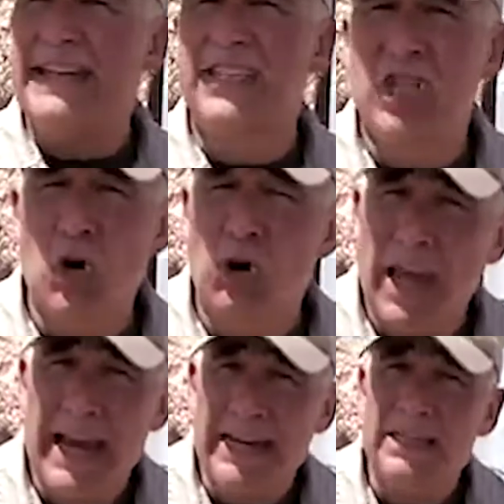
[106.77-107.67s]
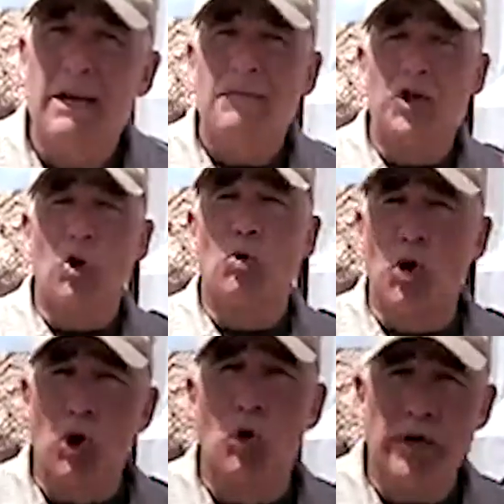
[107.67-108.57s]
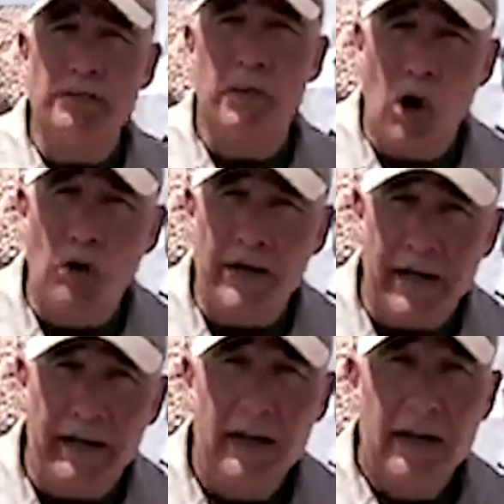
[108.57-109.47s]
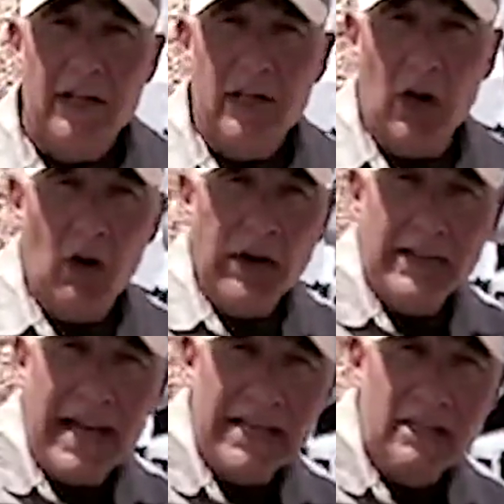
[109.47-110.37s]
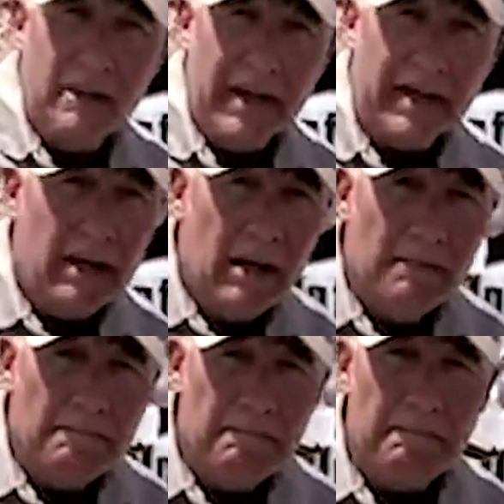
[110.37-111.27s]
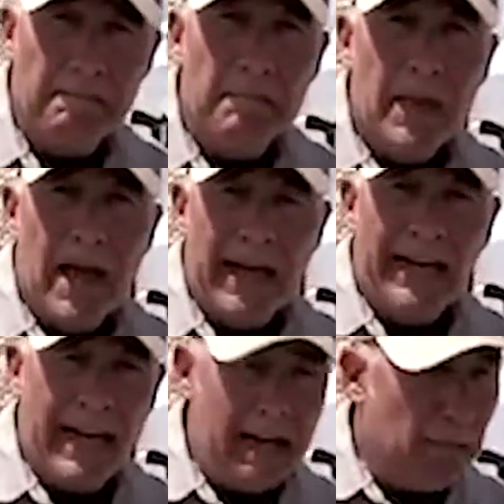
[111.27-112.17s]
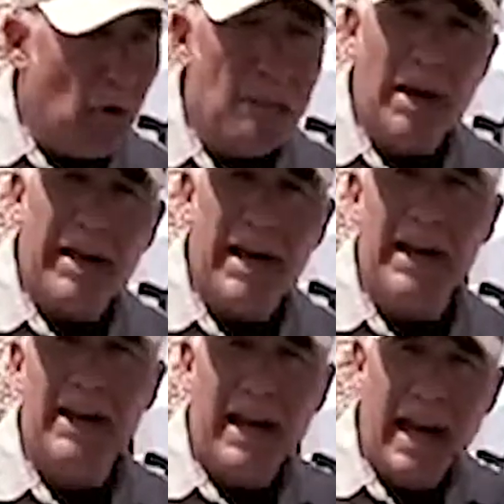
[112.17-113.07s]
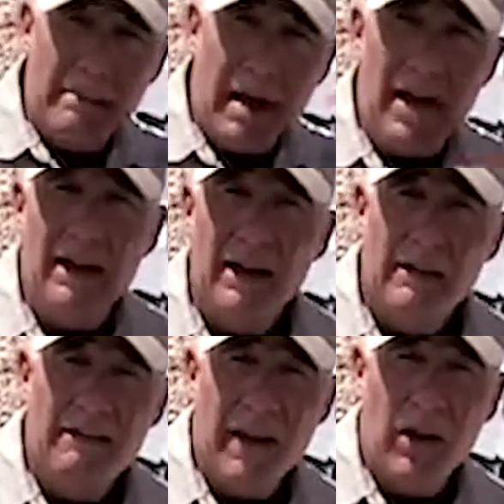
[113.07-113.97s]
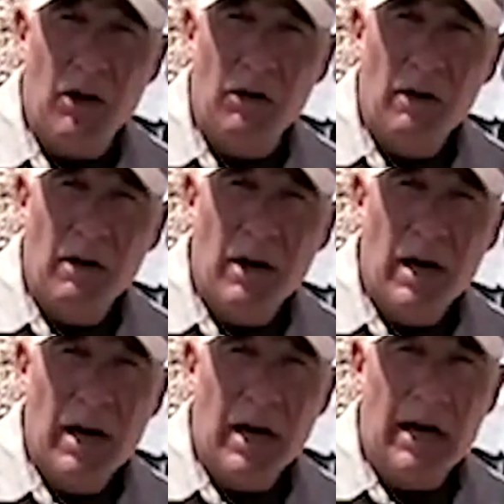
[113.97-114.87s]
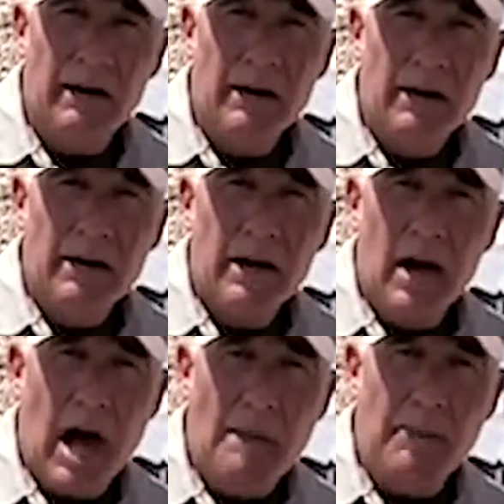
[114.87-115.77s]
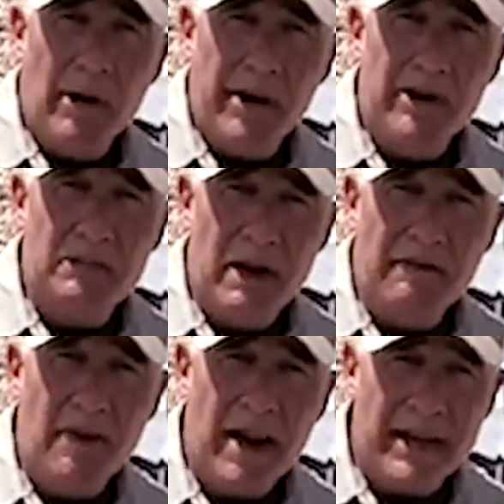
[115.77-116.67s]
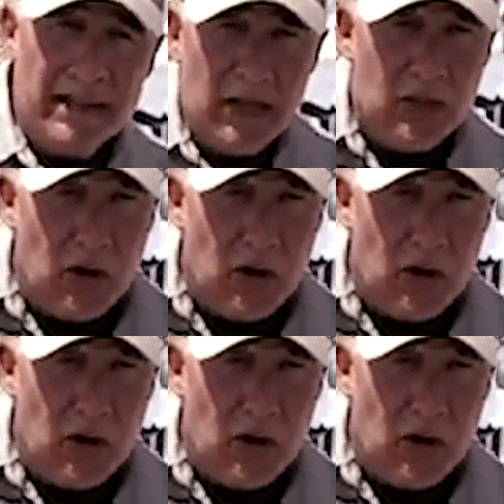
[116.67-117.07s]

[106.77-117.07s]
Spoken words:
It's too late. The rule was broken. So it has to be, I can't point my gun at my fellow operators, my friends,